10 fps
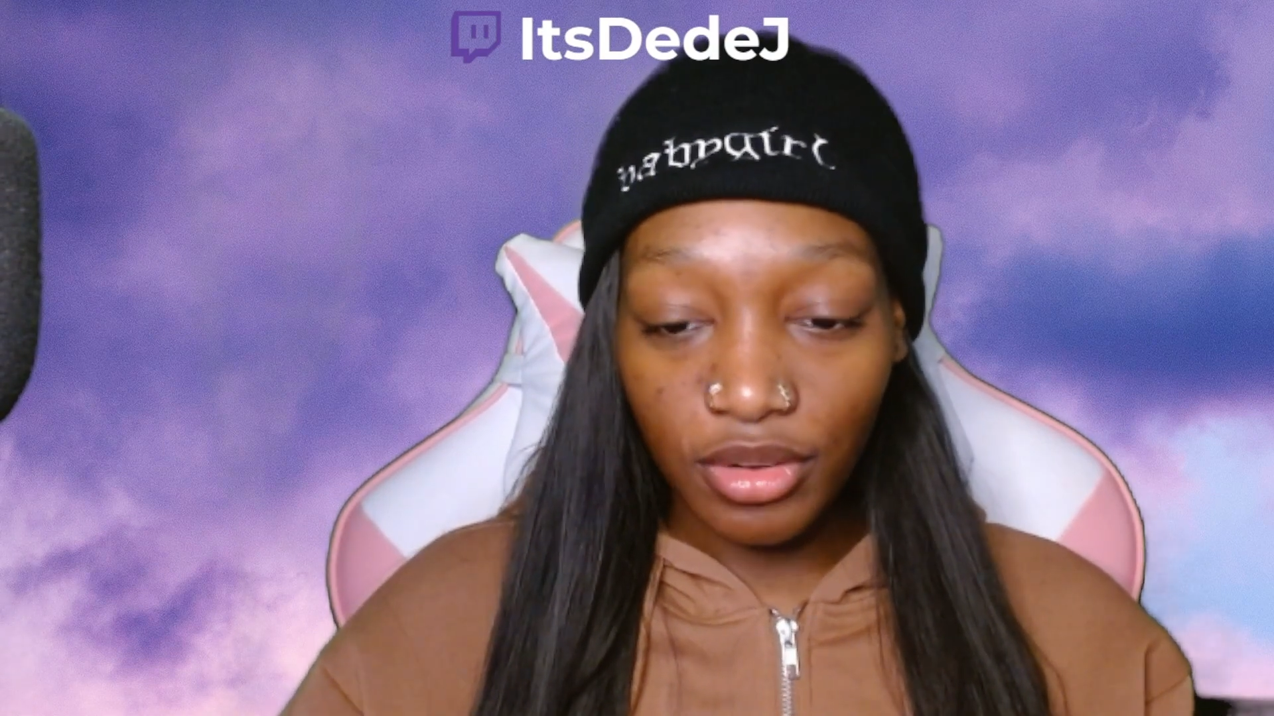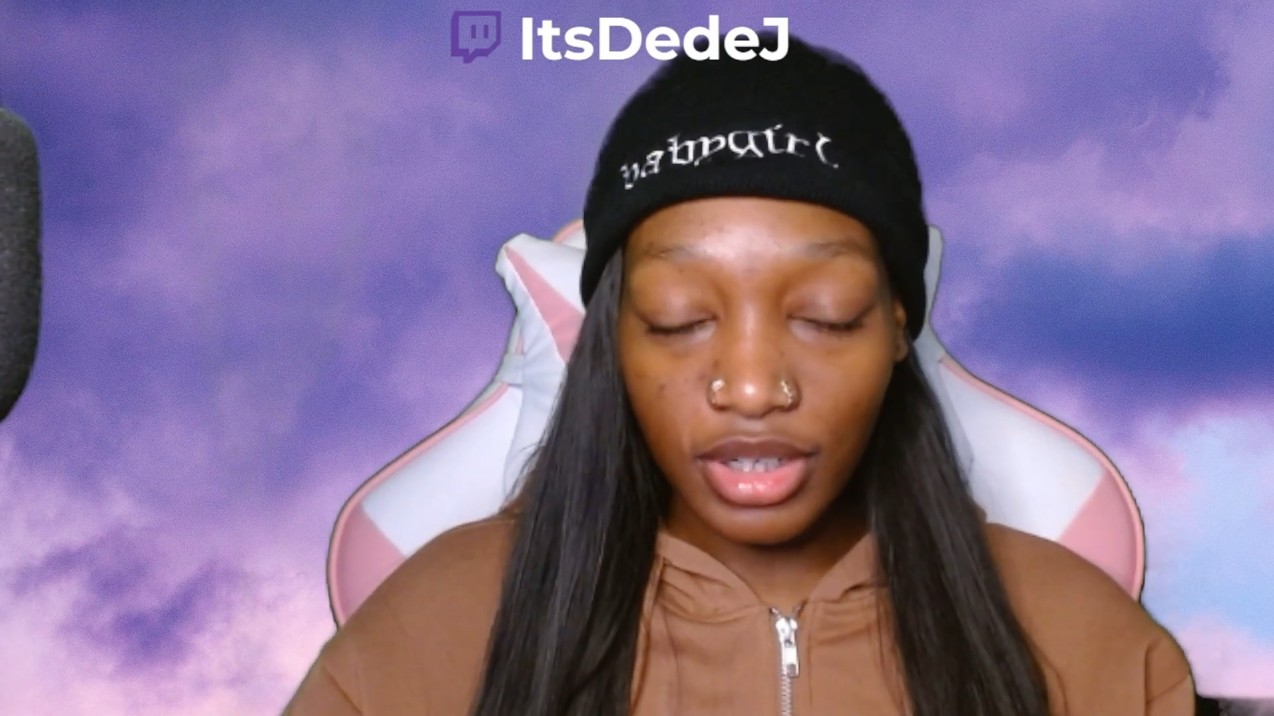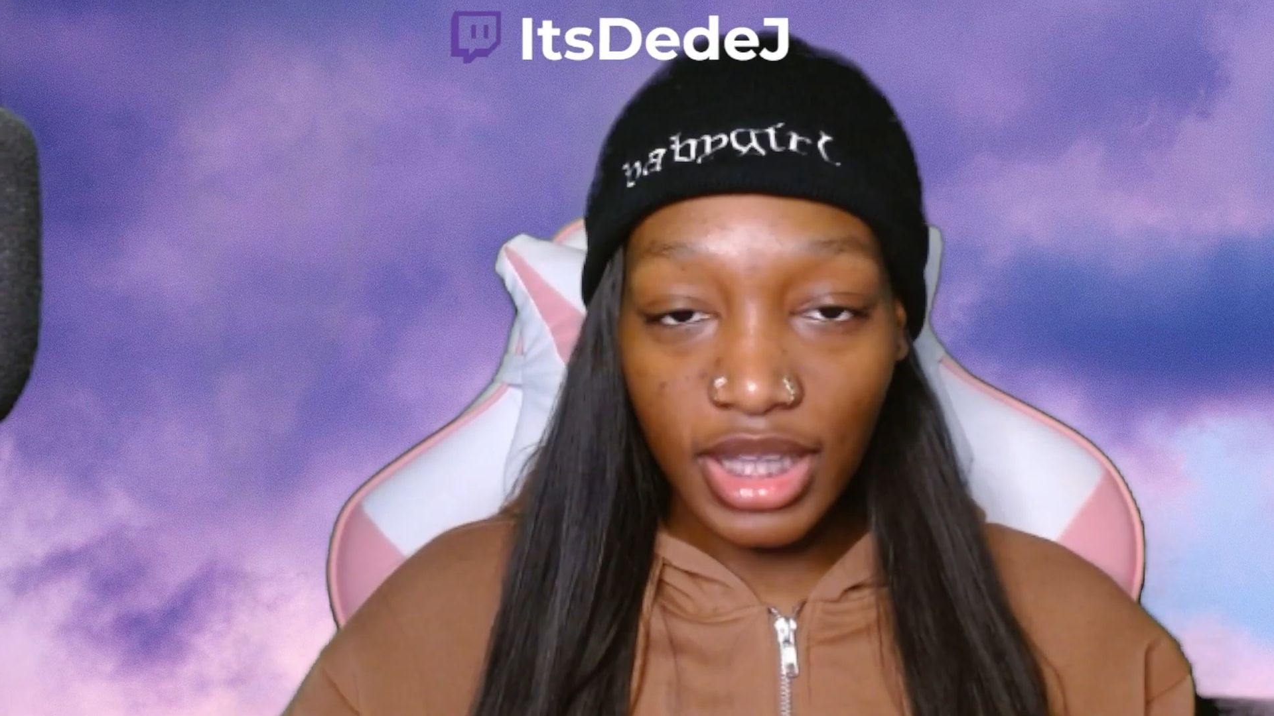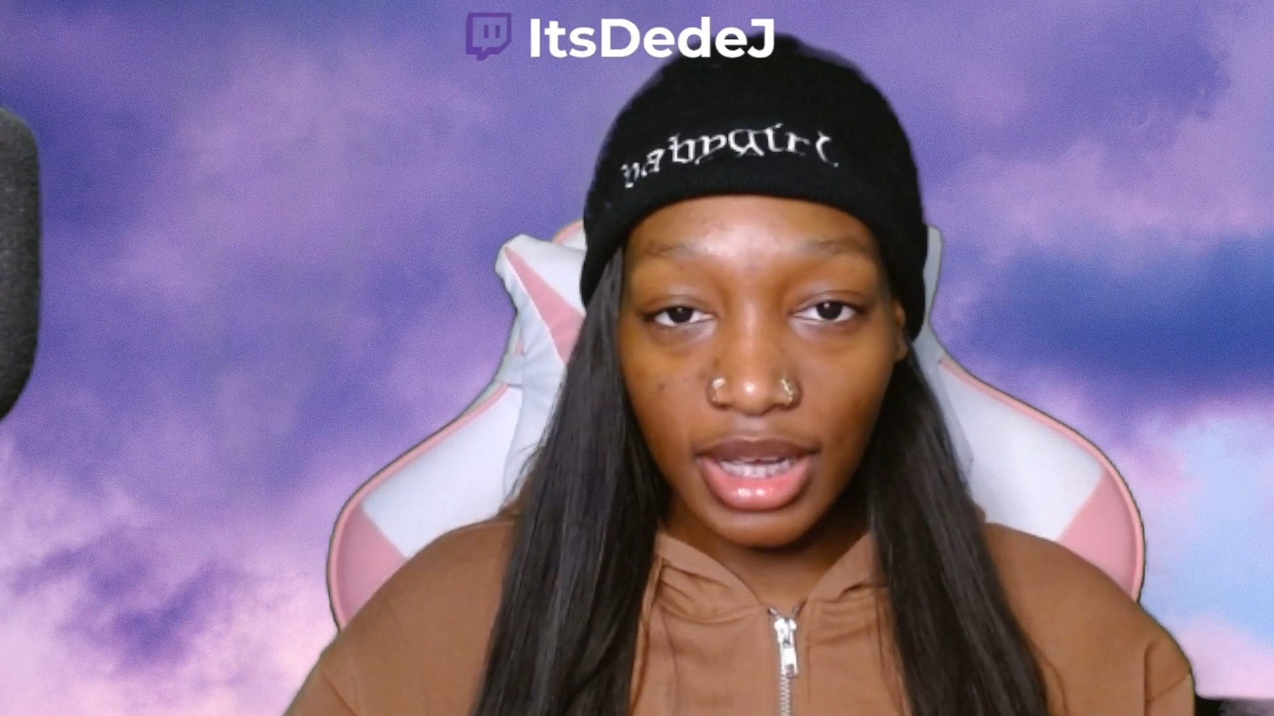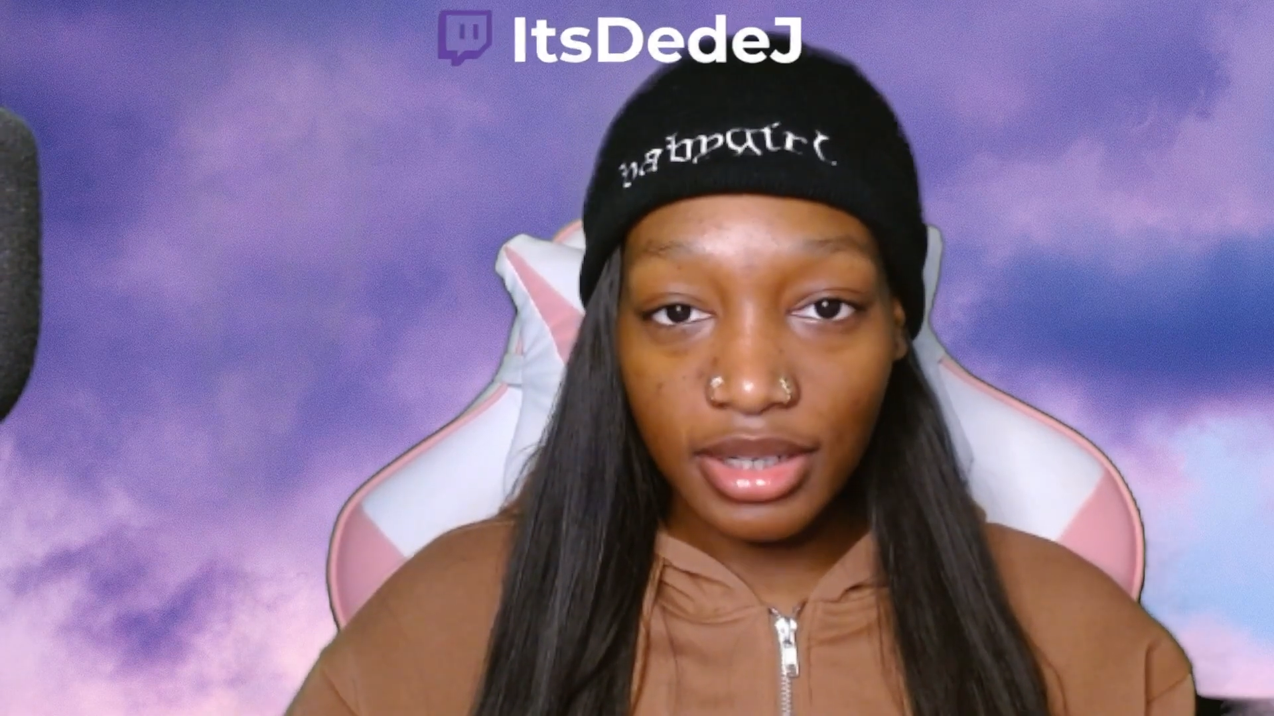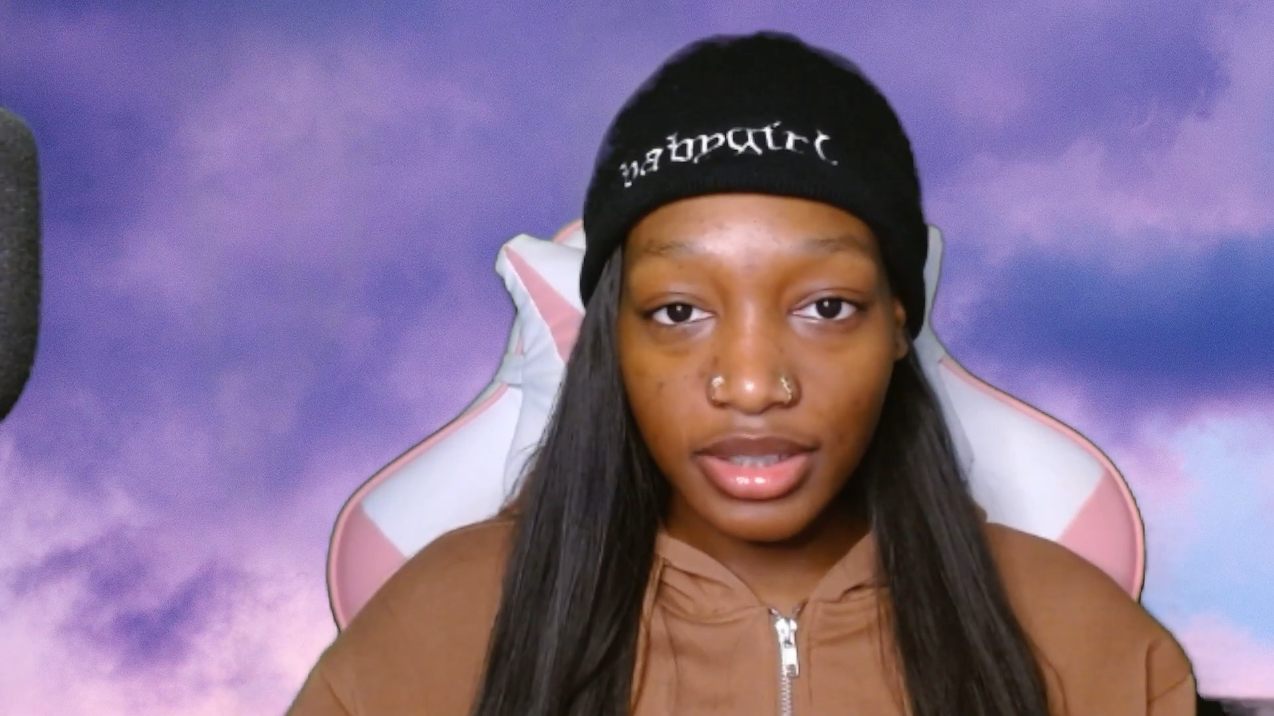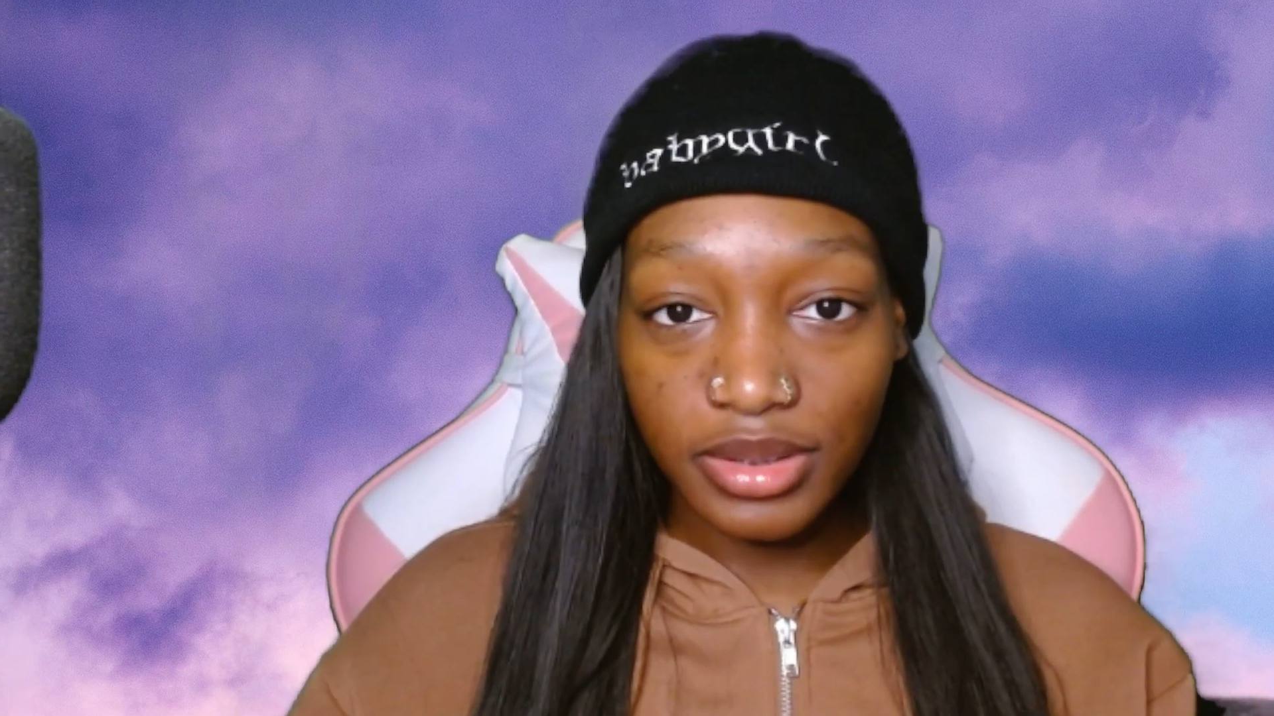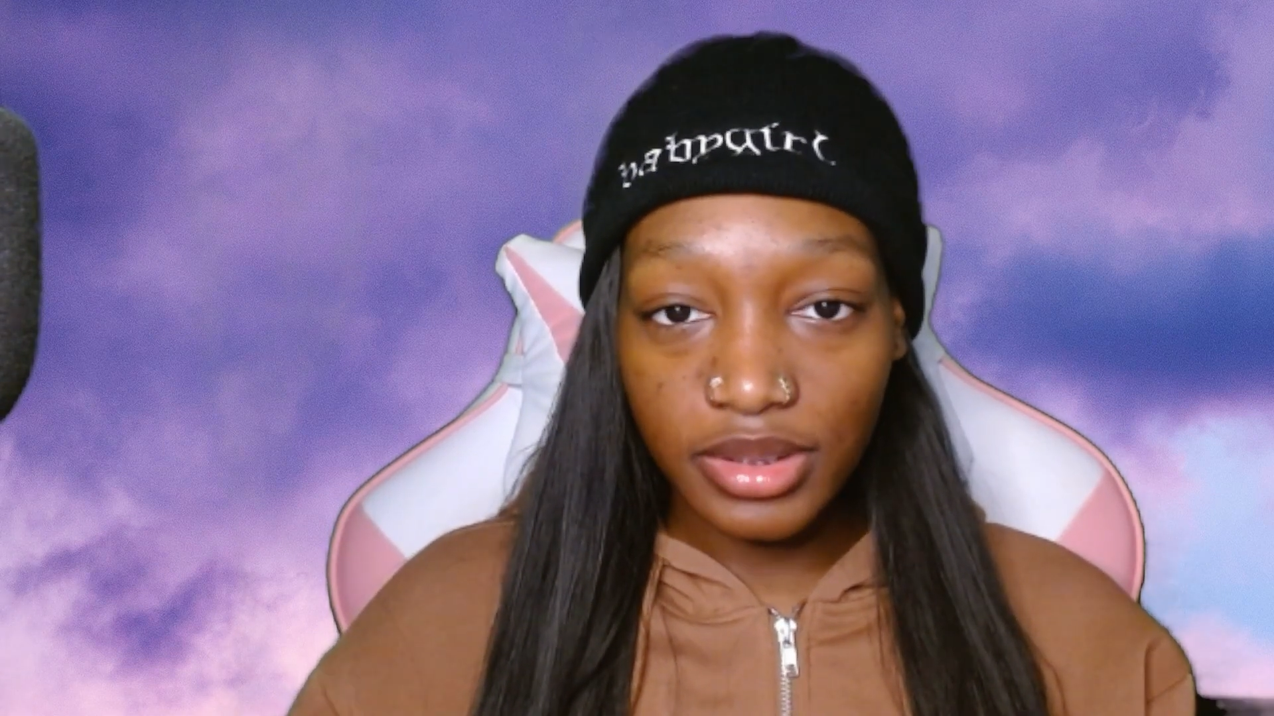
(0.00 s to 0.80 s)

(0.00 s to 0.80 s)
or like